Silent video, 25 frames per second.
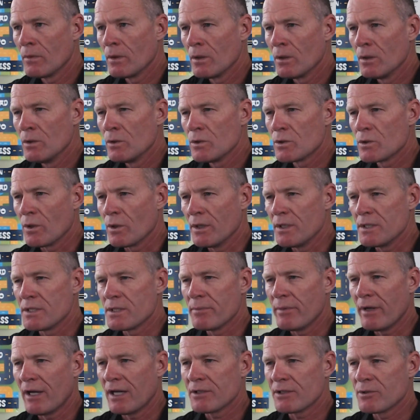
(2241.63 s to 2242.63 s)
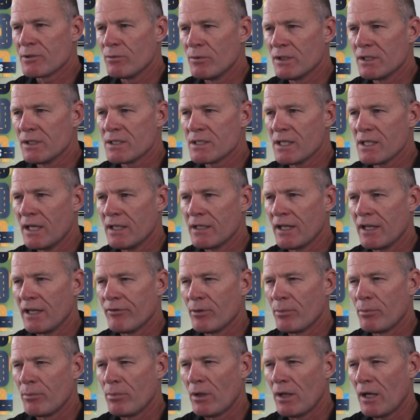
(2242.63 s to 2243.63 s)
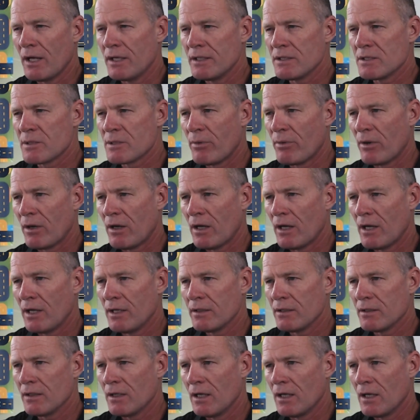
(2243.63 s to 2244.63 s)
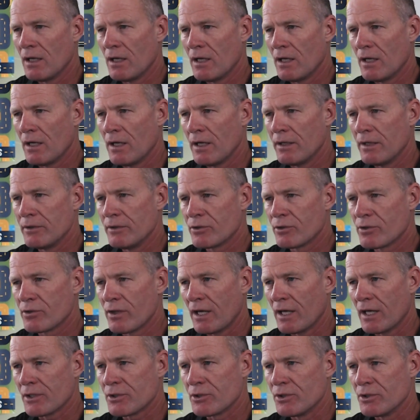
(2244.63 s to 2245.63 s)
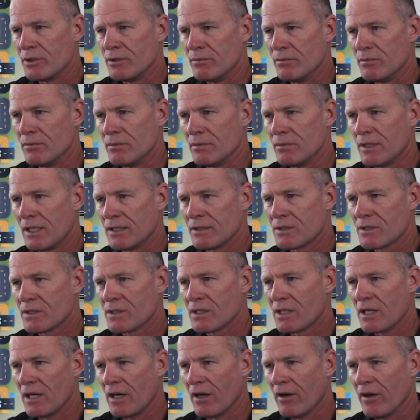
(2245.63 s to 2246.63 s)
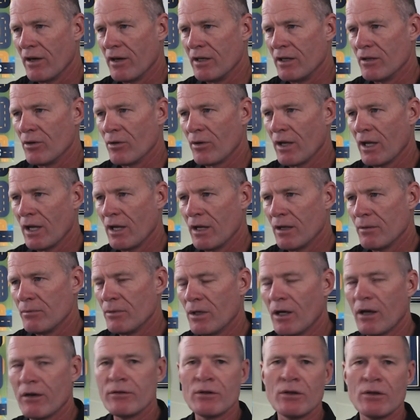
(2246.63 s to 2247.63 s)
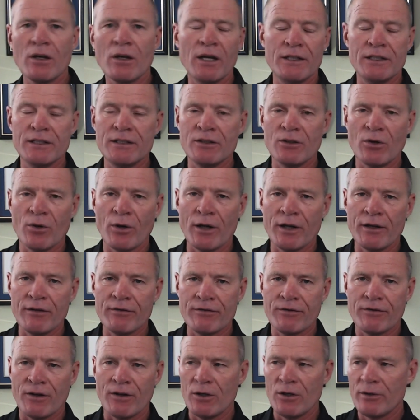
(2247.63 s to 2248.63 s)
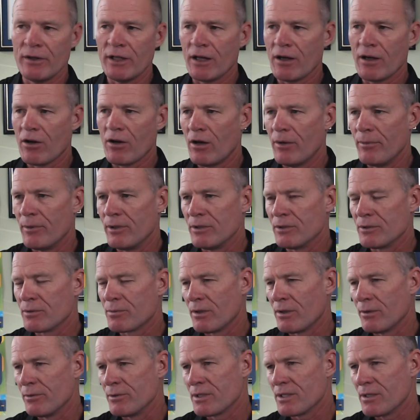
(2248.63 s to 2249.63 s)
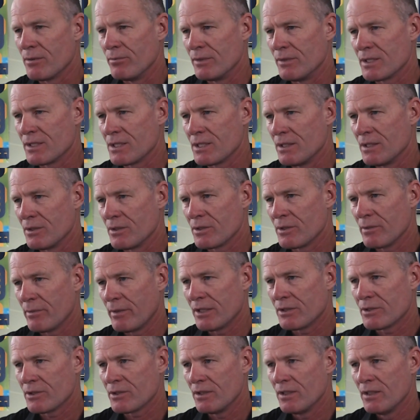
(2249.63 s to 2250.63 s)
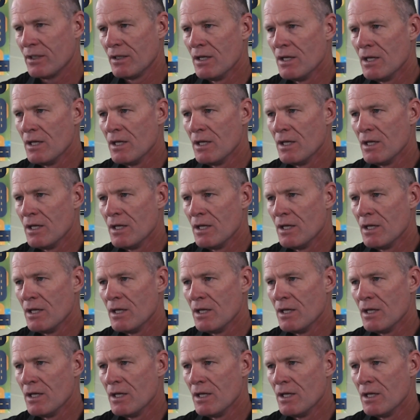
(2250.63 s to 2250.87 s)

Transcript: Sorry, Sebastian. What is that? They have a blind spot distraction. That's scary. Okay, I didn't quite follow that comment. There's probably something missing there, Sebastian.